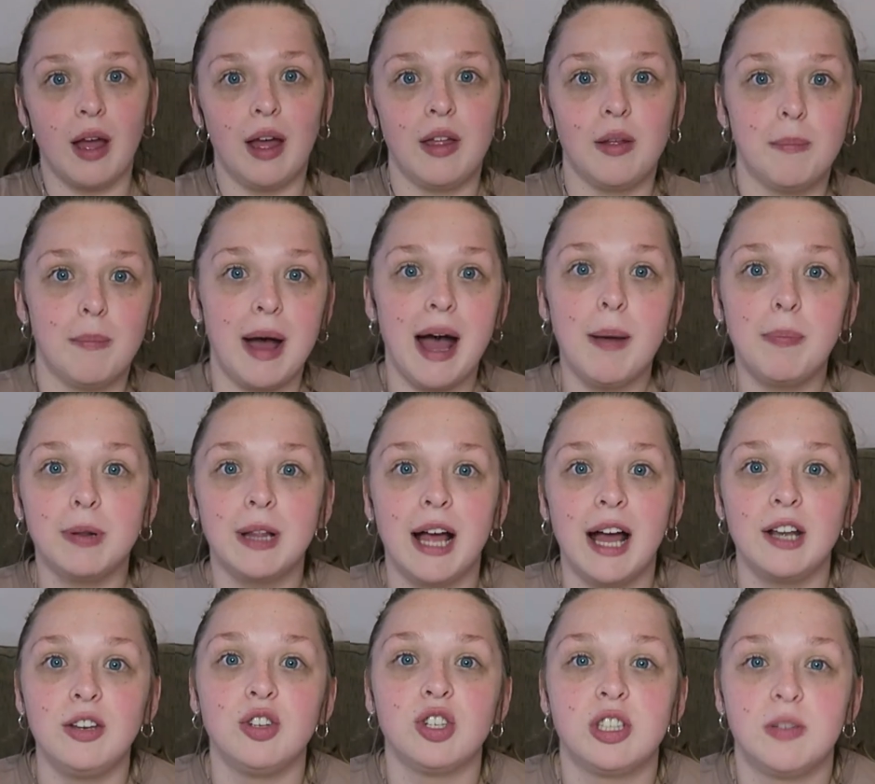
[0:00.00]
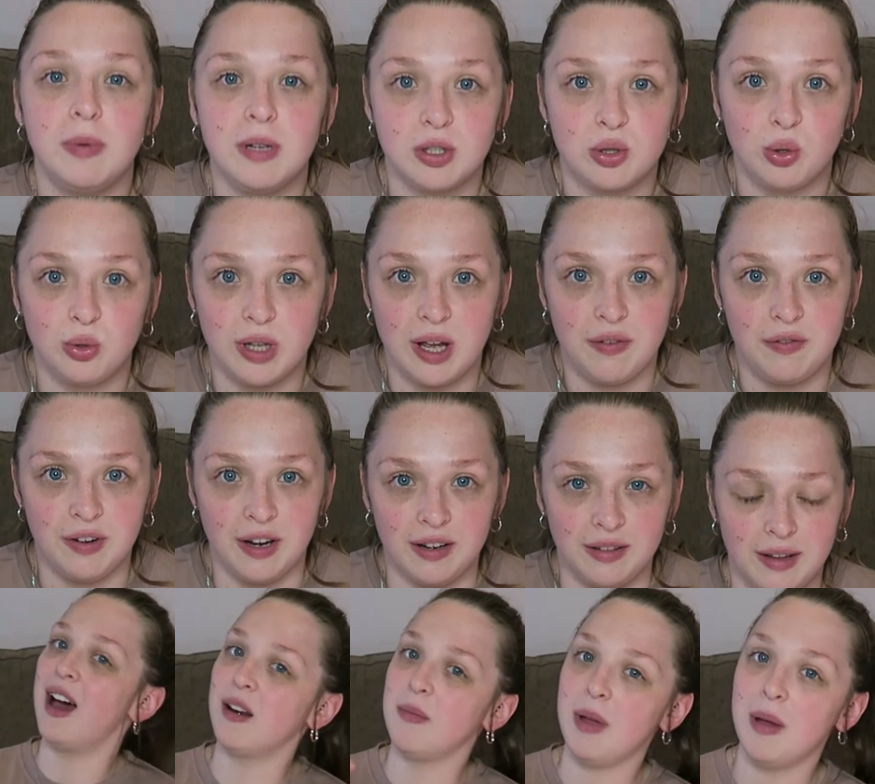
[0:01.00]
my plan used to be so
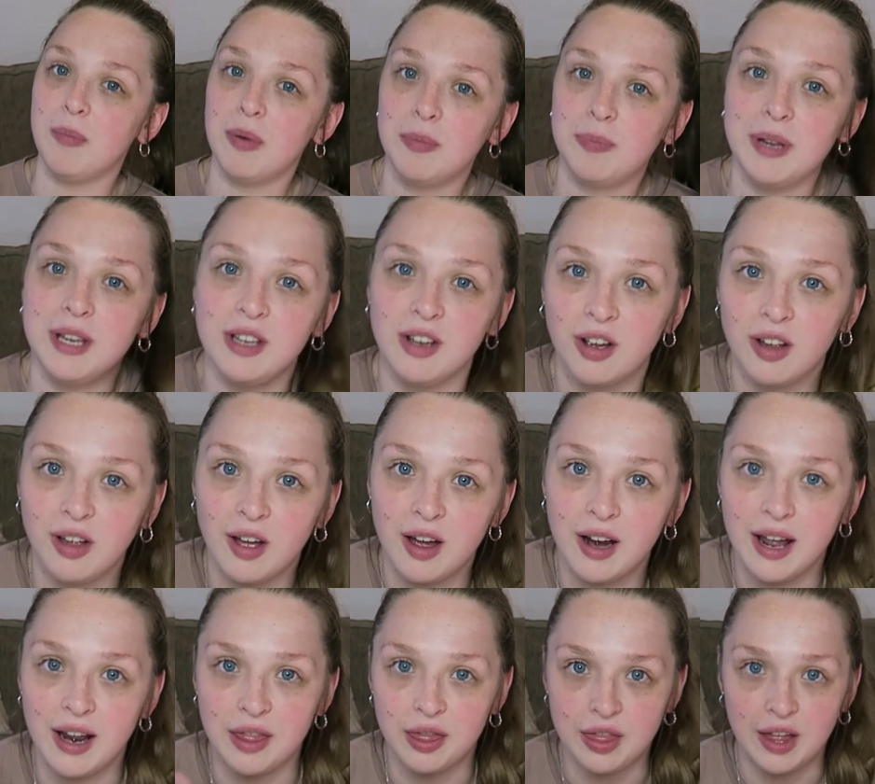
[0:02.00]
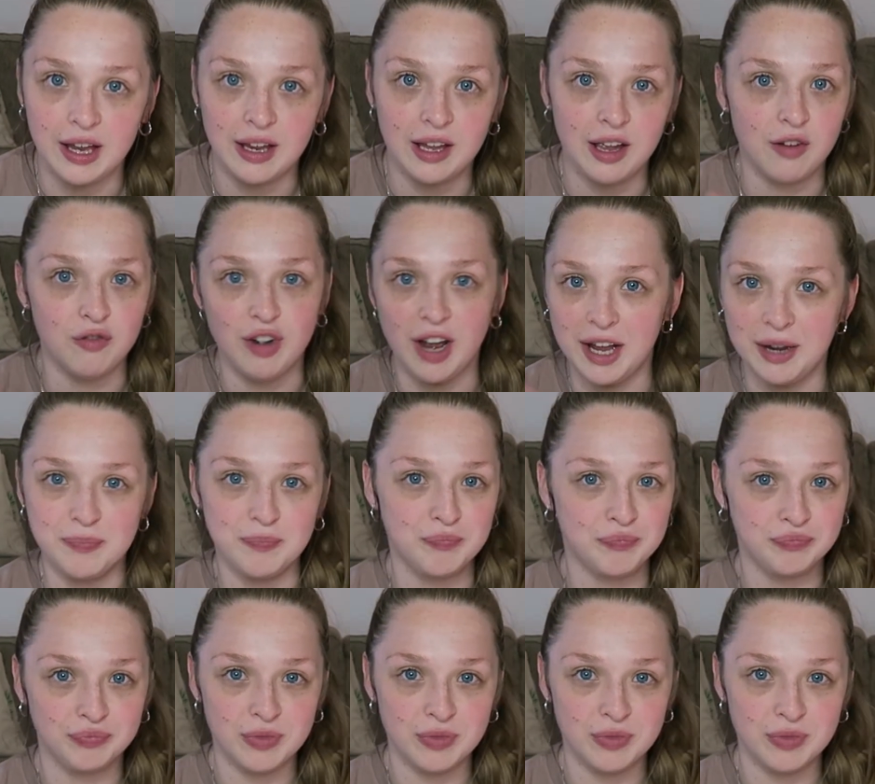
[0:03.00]
different. I remember being younger and thinking, right,